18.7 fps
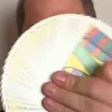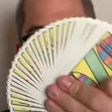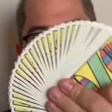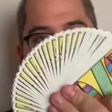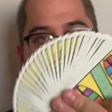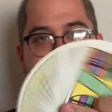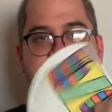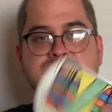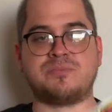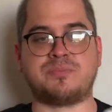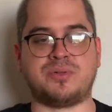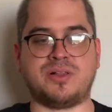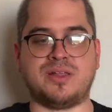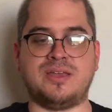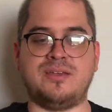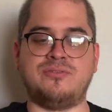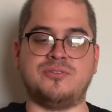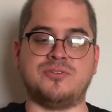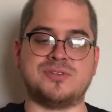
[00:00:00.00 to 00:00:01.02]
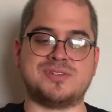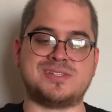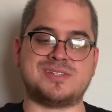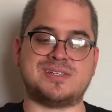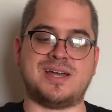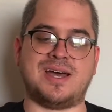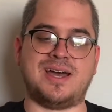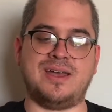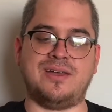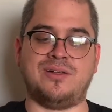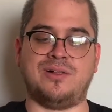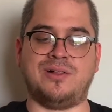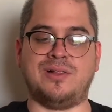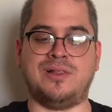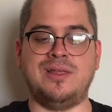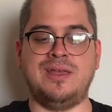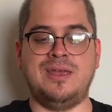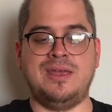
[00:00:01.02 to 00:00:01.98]
it's such a playful
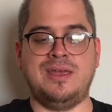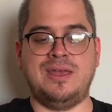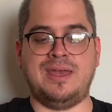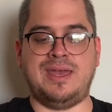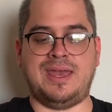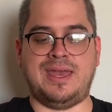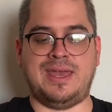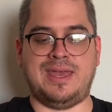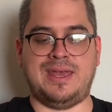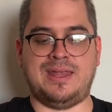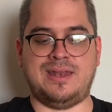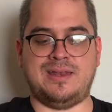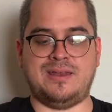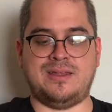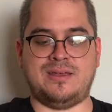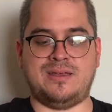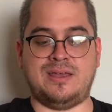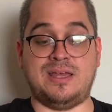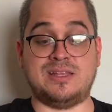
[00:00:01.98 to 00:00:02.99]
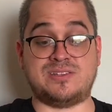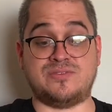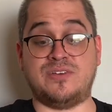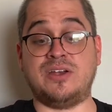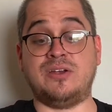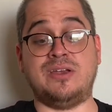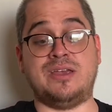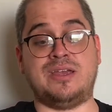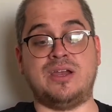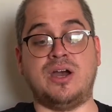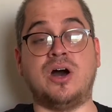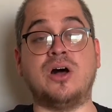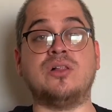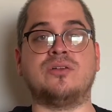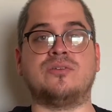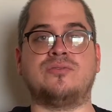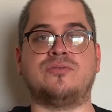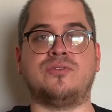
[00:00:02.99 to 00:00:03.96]
style and it's very
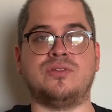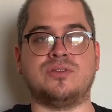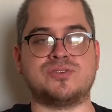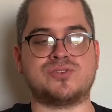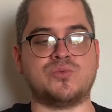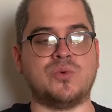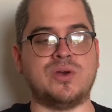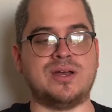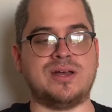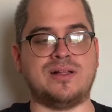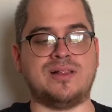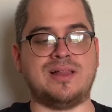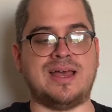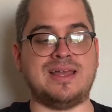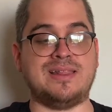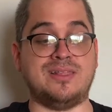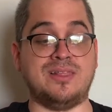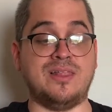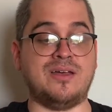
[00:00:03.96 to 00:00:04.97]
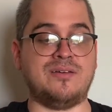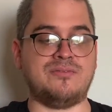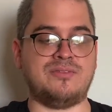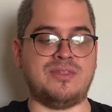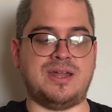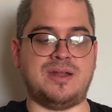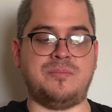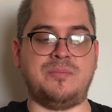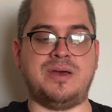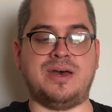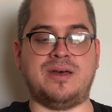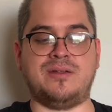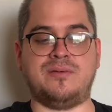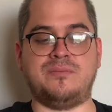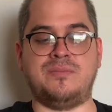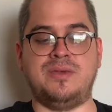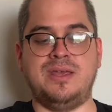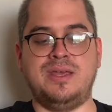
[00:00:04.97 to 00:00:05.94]
colorful as well. I love about
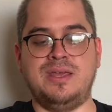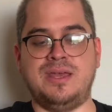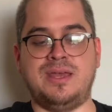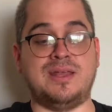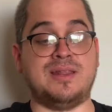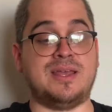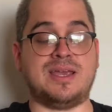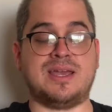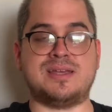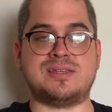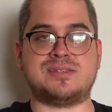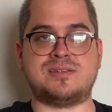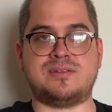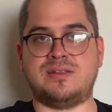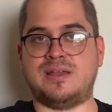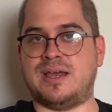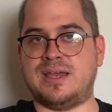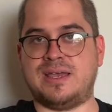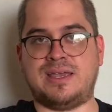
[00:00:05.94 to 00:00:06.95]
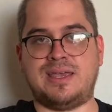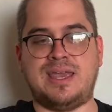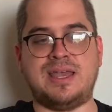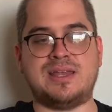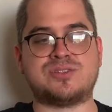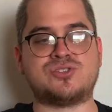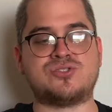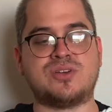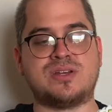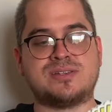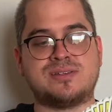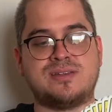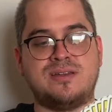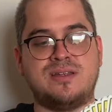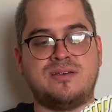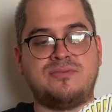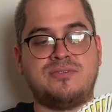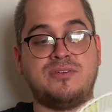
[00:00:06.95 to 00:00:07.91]
them. And like I, I can't stress
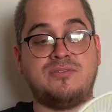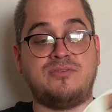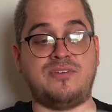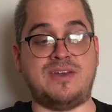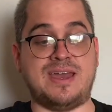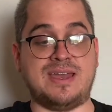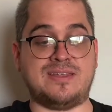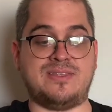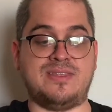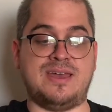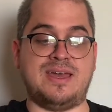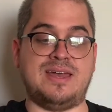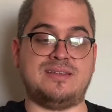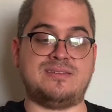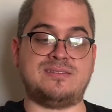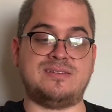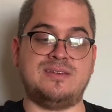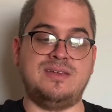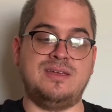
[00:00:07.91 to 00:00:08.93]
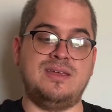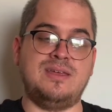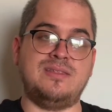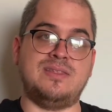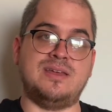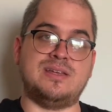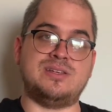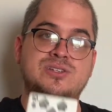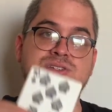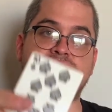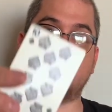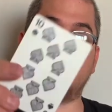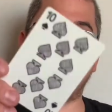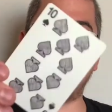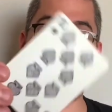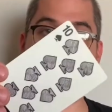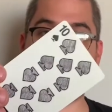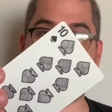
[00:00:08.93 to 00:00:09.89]
enough the fact that they just
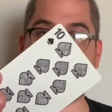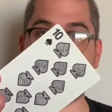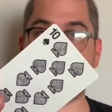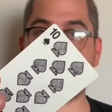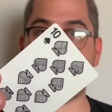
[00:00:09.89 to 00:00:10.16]
look